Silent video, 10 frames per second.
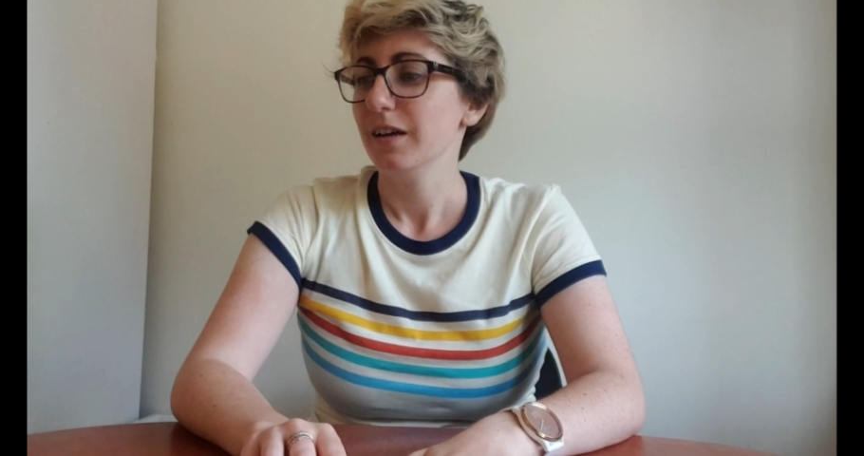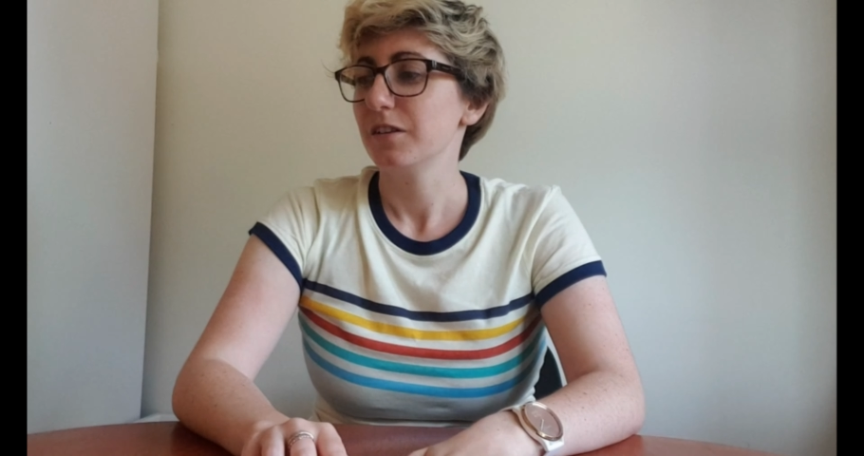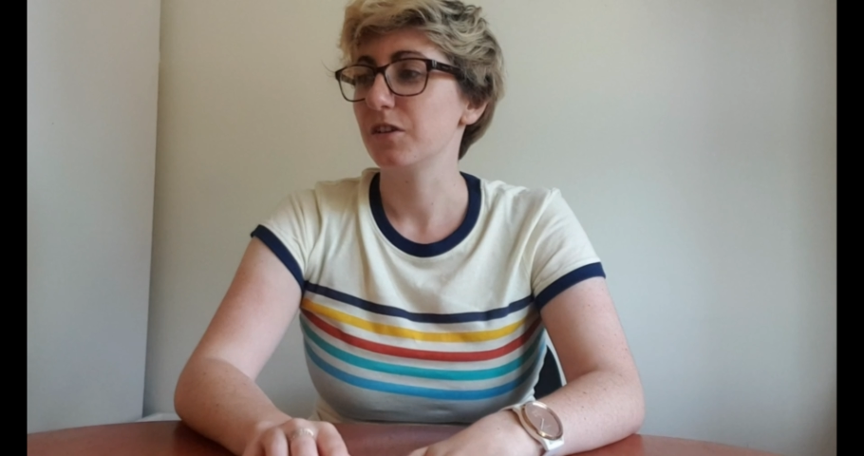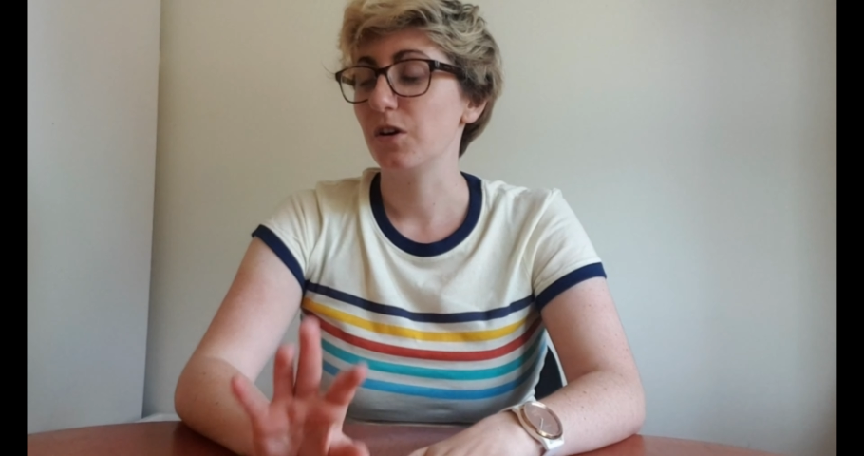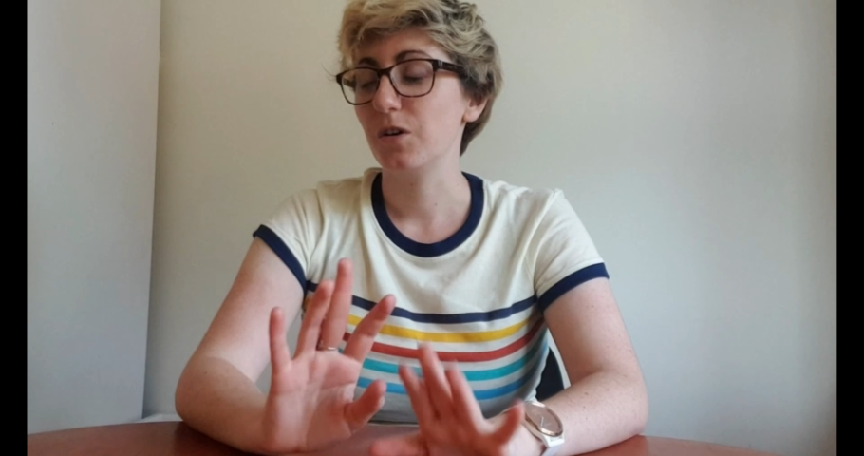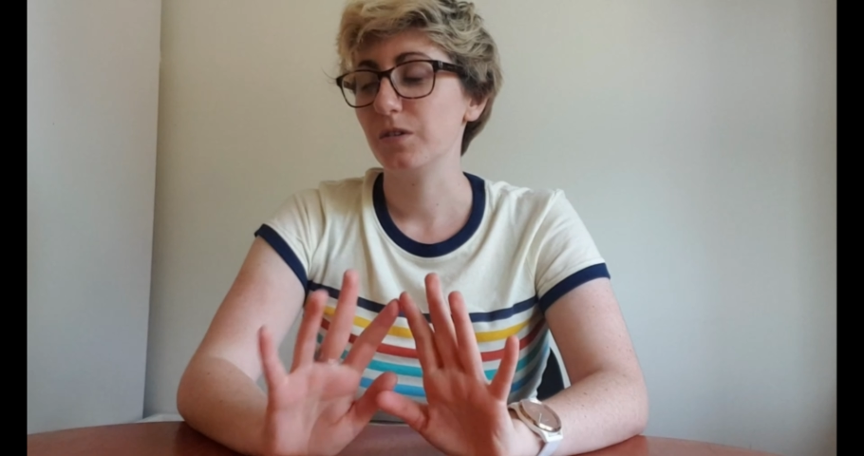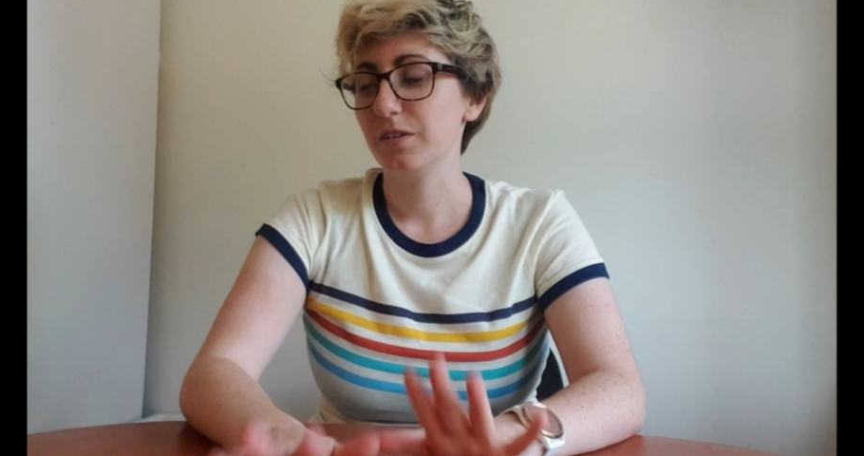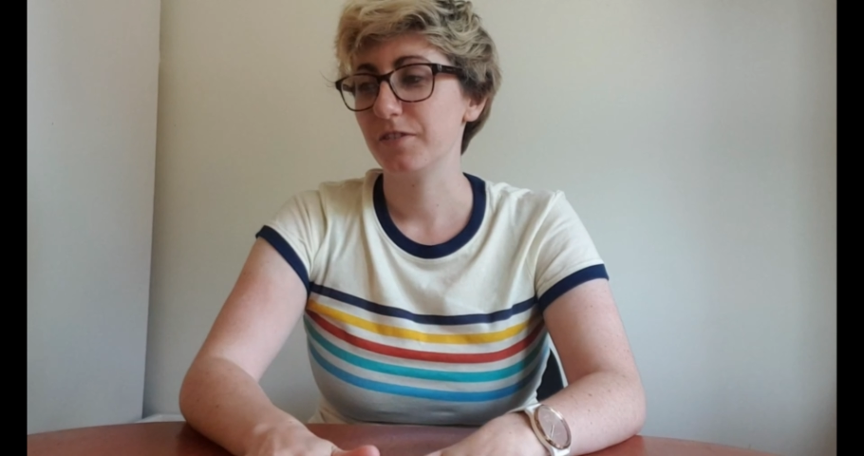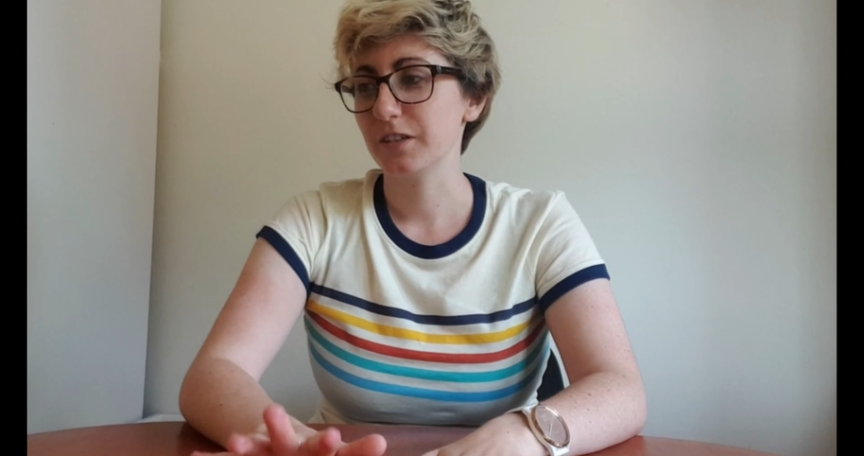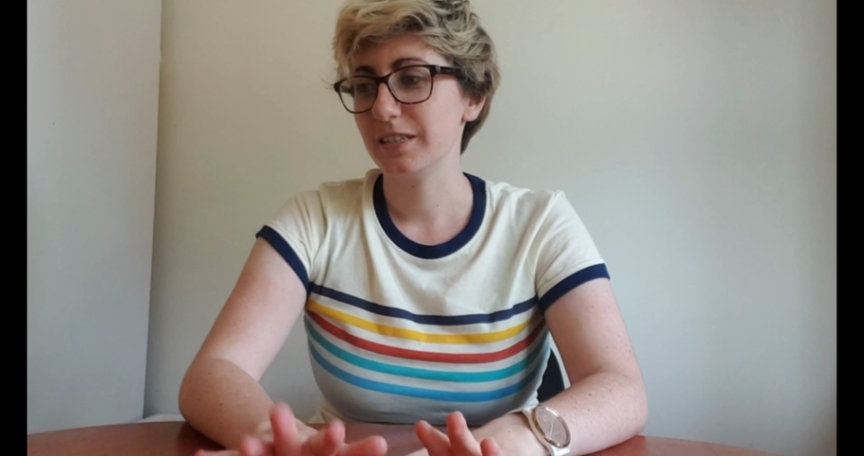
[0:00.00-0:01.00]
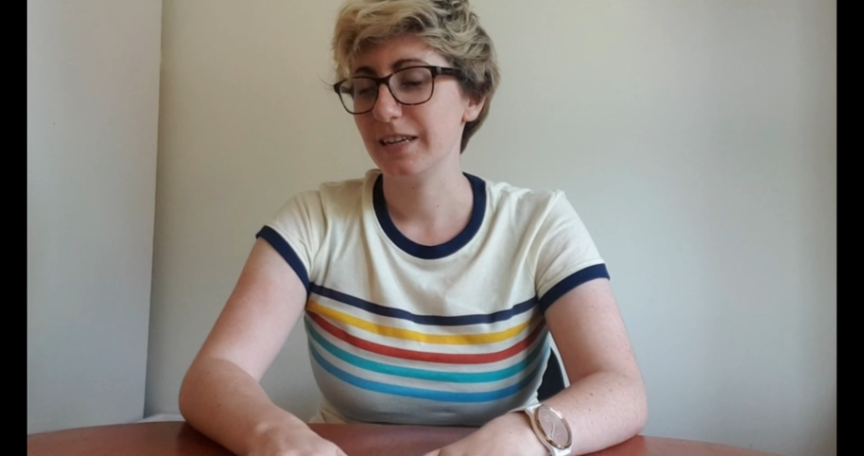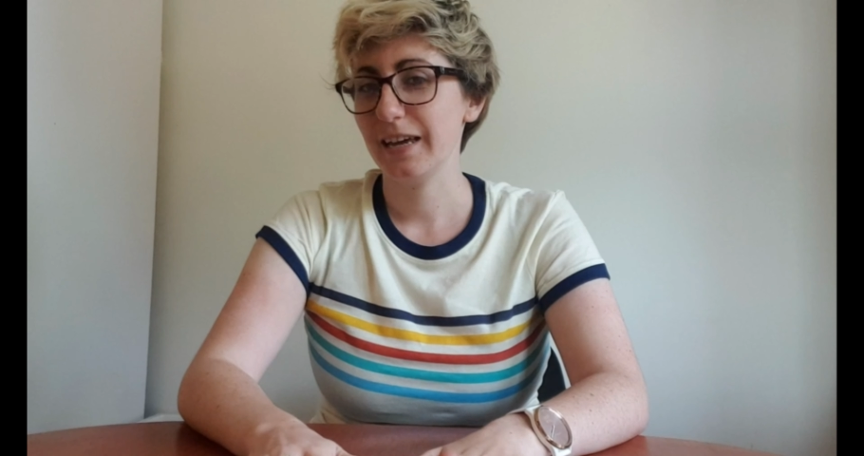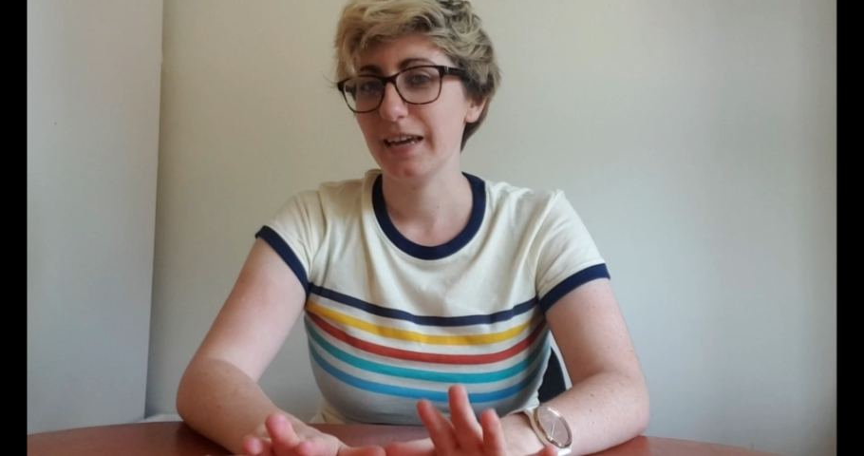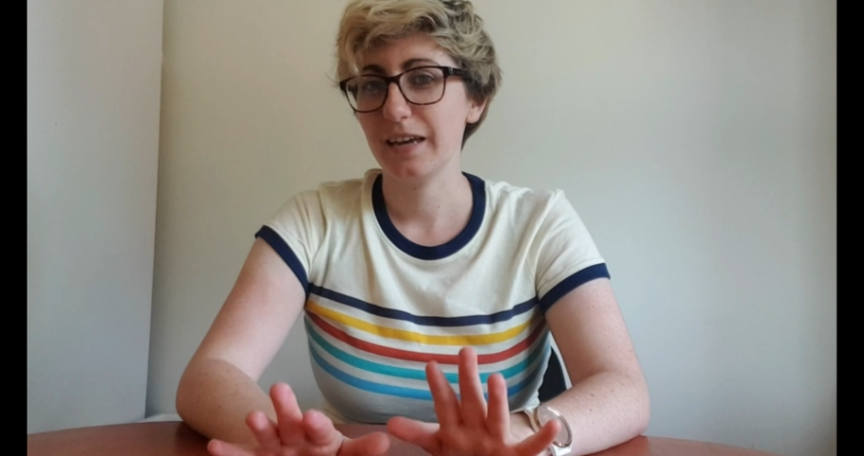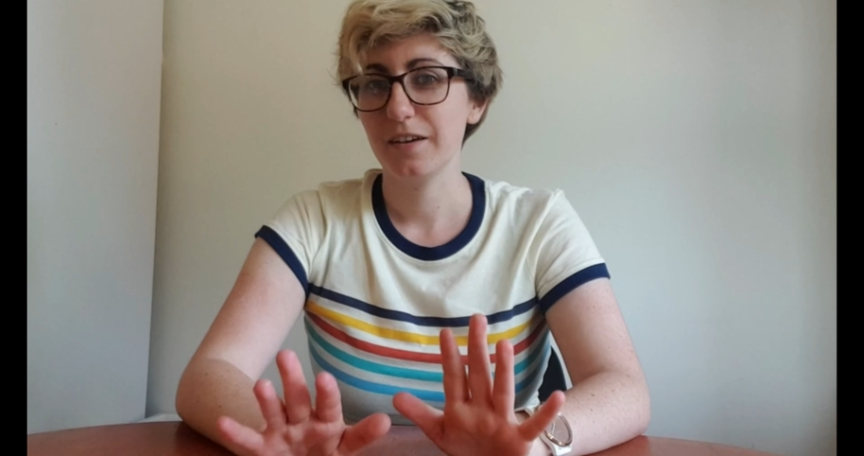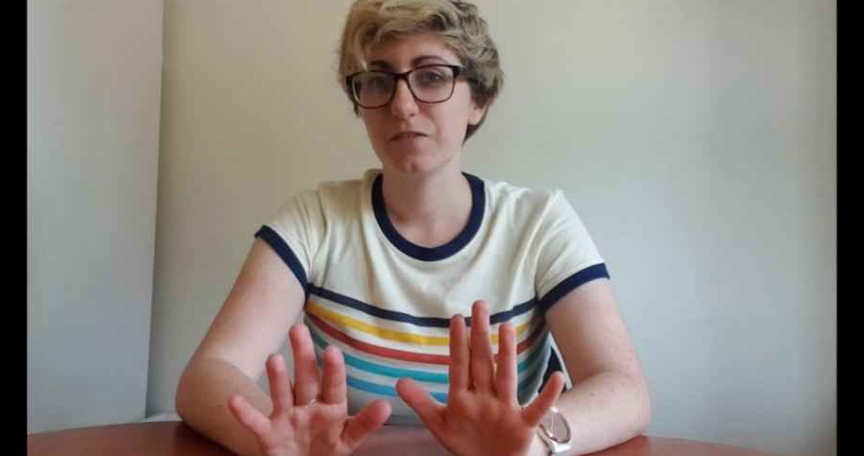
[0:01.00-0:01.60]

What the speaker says: So for today,